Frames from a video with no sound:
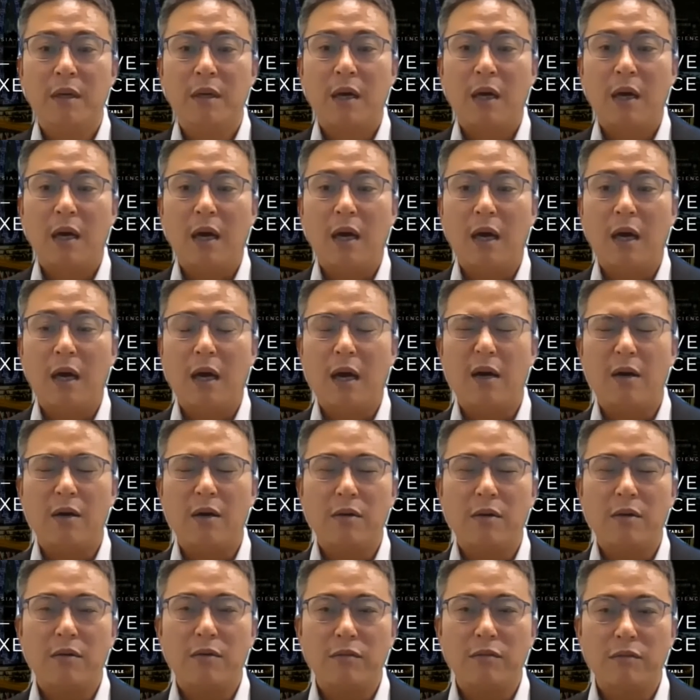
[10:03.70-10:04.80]

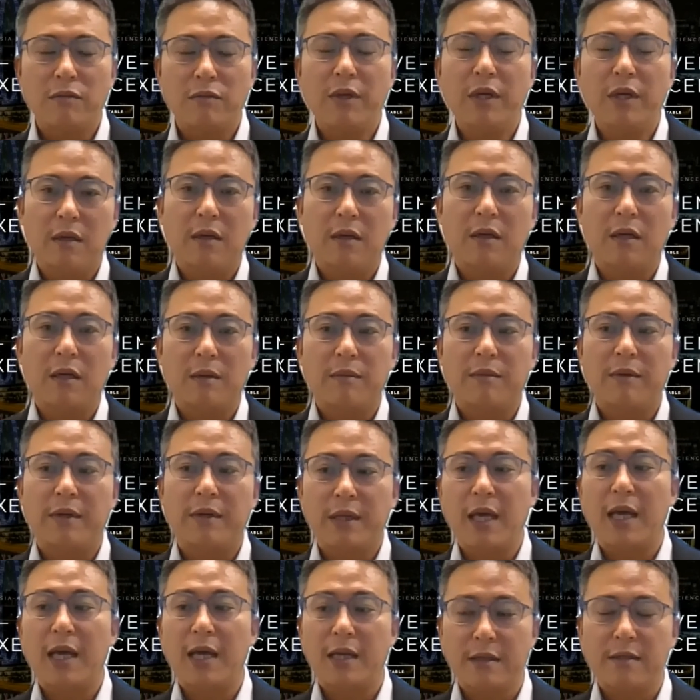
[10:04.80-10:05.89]
how we collaborate
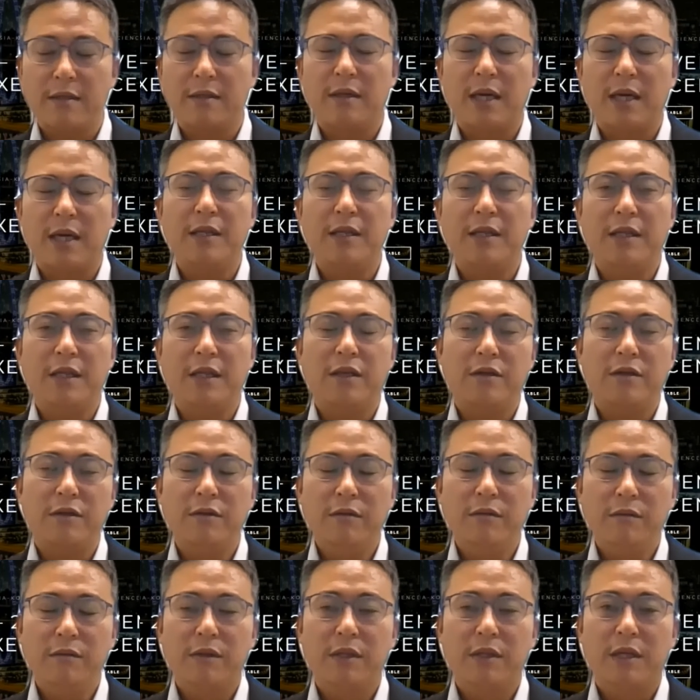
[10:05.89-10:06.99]
as a NTU,
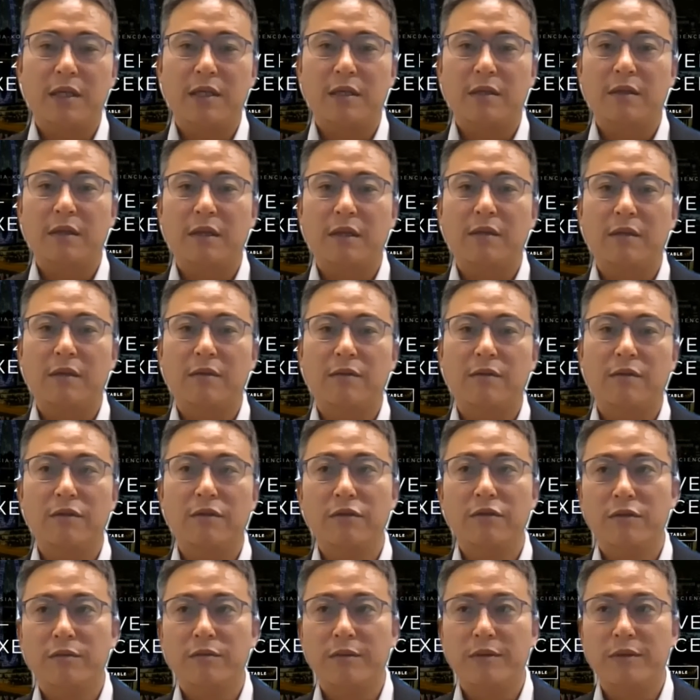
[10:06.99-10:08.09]
Nanyang Technological
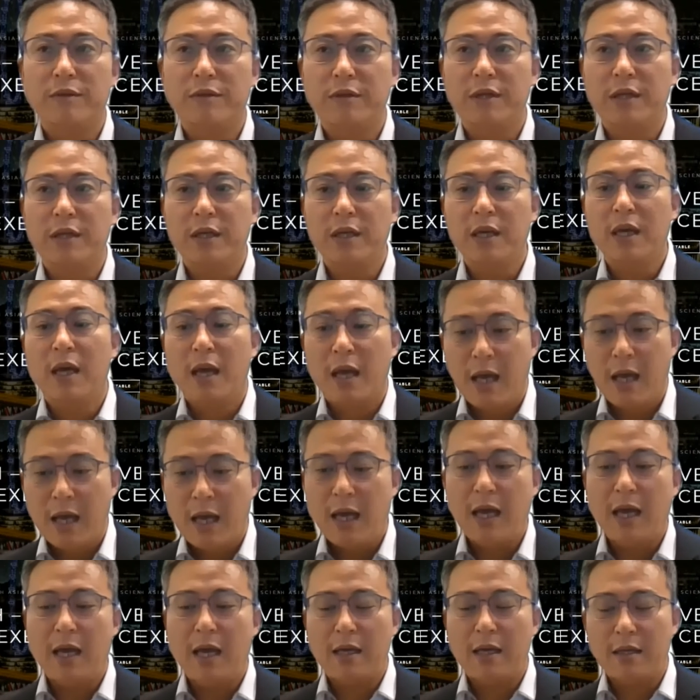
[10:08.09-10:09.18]
University,
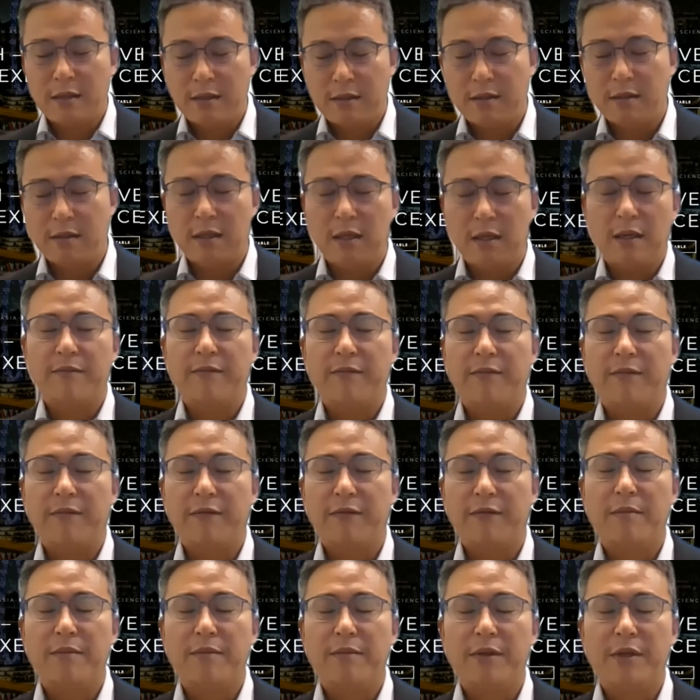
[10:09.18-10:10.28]
as I'm
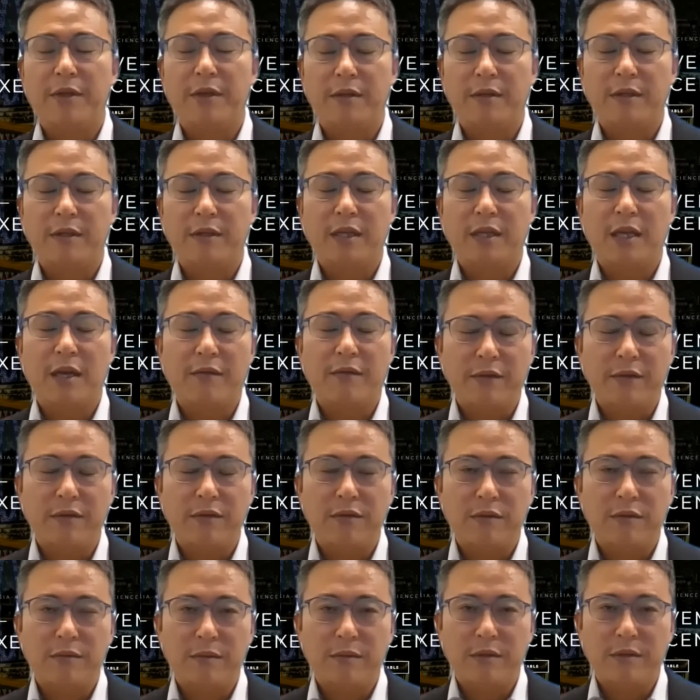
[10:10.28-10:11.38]
from the Stanford
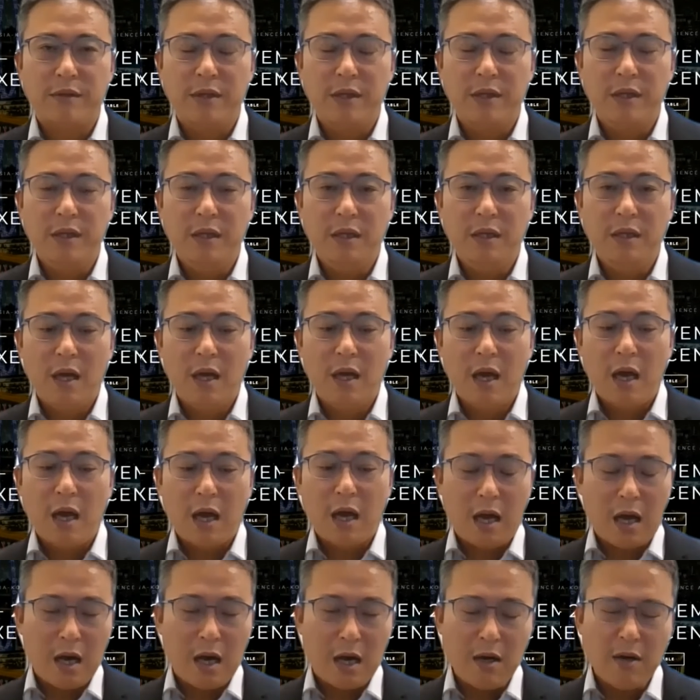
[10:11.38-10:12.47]
University,
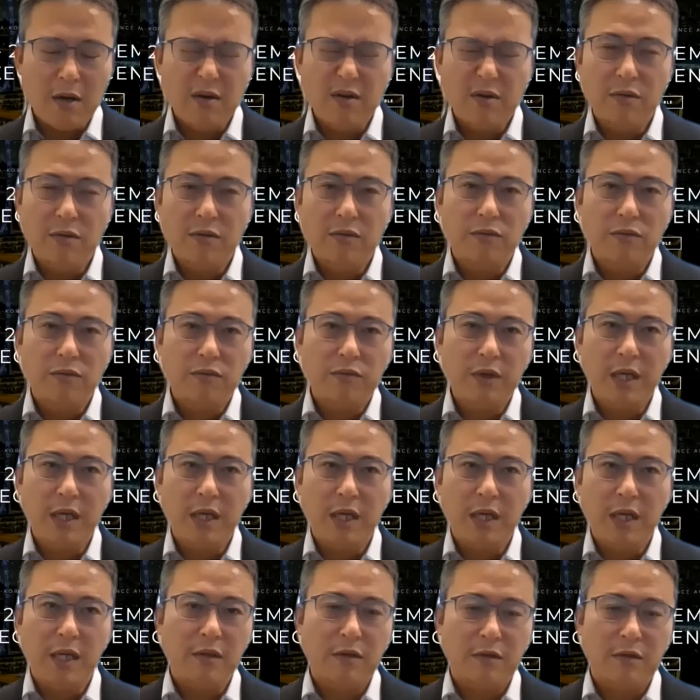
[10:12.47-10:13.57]
how
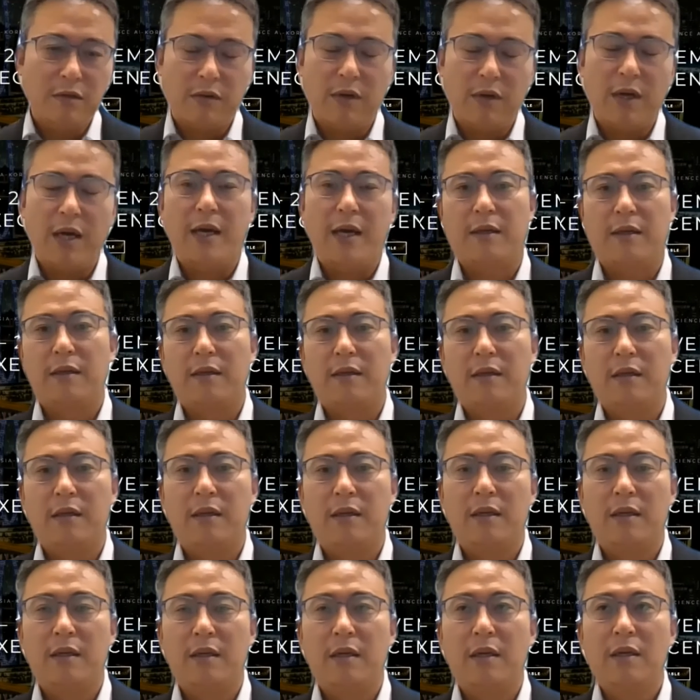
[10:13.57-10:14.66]
we interact
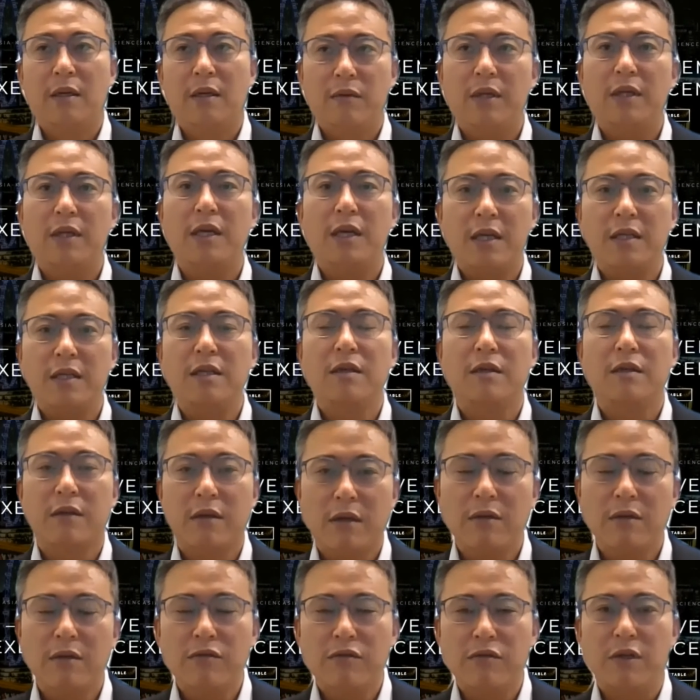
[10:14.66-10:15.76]
with Asian
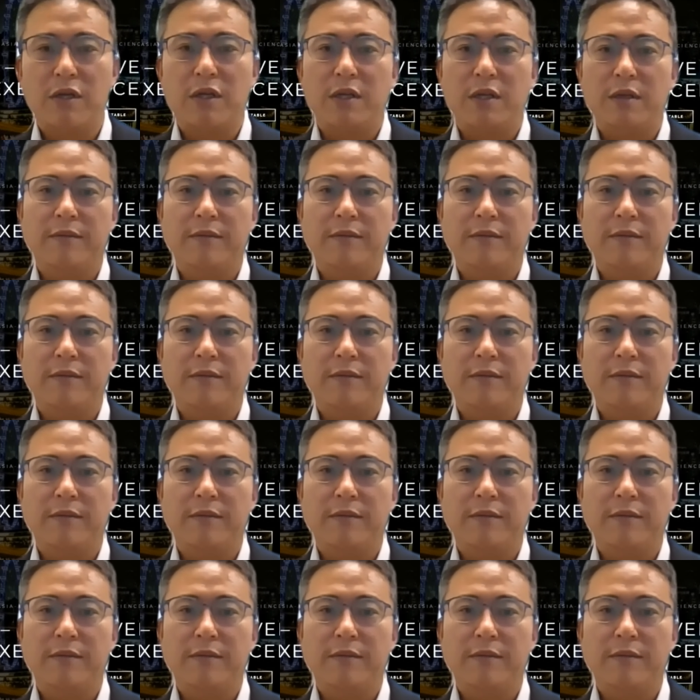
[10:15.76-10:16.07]
countries.